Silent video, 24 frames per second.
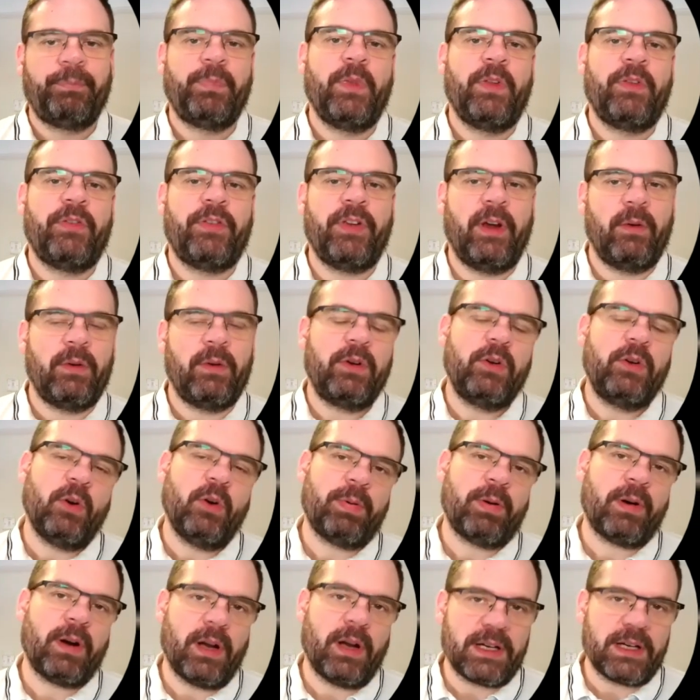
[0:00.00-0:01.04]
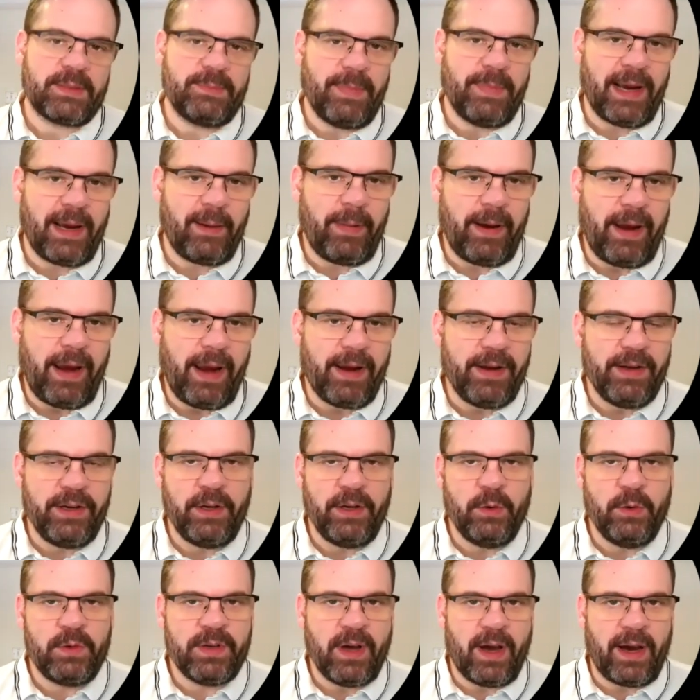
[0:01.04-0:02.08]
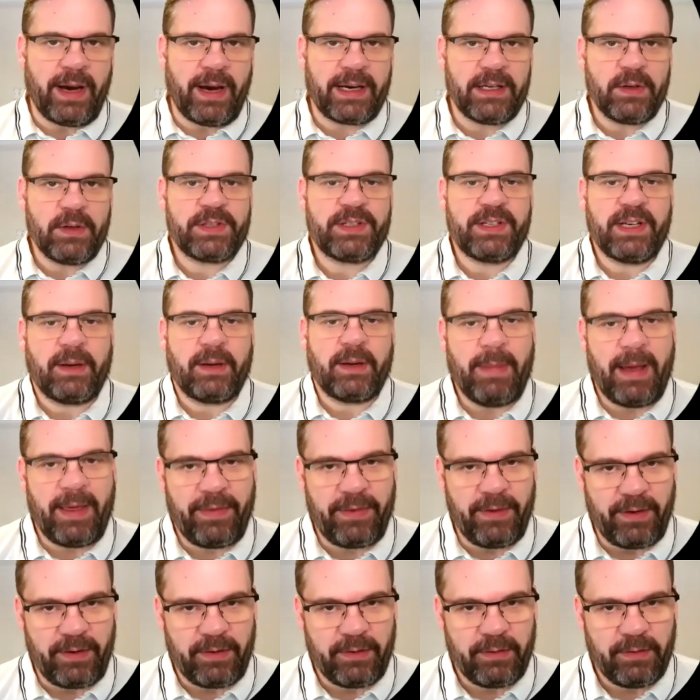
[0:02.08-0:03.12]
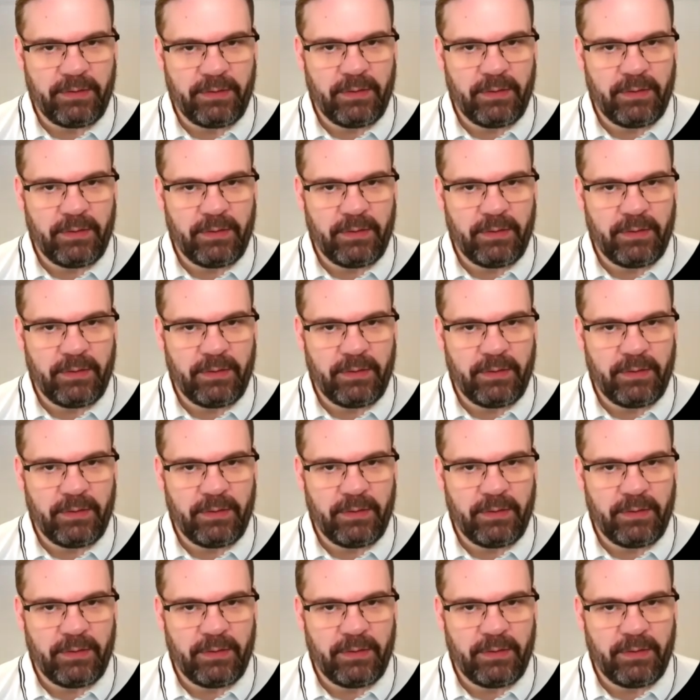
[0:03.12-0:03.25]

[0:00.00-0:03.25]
So your product may be a new diagnostic method